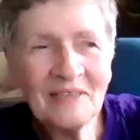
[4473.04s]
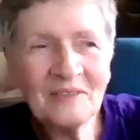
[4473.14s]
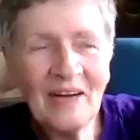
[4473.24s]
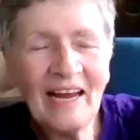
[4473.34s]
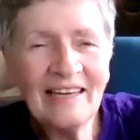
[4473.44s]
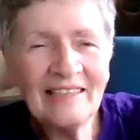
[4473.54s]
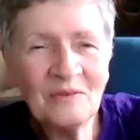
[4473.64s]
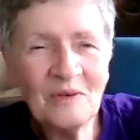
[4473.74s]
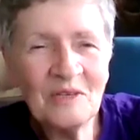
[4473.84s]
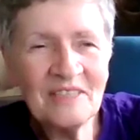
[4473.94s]
great.
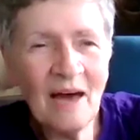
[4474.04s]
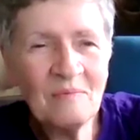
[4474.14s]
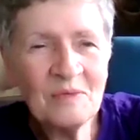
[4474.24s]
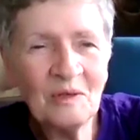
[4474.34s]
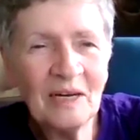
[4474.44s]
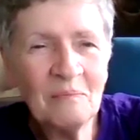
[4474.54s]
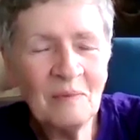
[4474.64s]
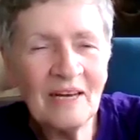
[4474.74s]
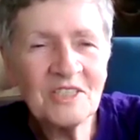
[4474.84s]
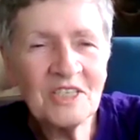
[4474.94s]
It was an absolutely
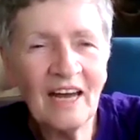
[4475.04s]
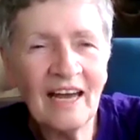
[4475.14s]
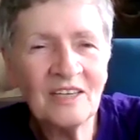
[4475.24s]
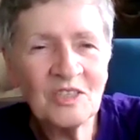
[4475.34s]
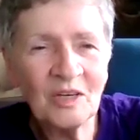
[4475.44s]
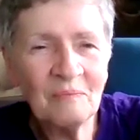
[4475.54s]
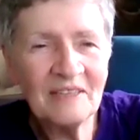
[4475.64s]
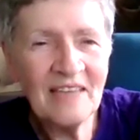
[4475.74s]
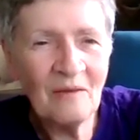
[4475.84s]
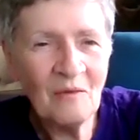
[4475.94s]
pleasure. I enjoyed
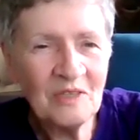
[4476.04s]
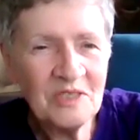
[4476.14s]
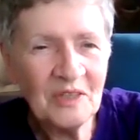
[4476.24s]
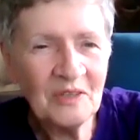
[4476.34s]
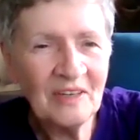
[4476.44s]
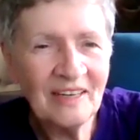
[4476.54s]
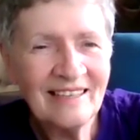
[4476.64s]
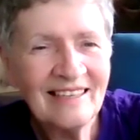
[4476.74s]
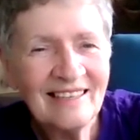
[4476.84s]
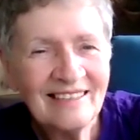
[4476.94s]
my time with you.
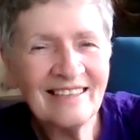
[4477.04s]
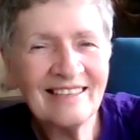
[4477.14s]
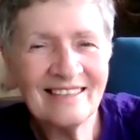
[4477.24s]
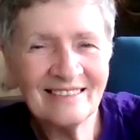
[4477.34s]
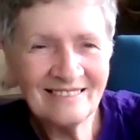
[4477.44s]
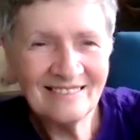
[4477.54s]
Thank you.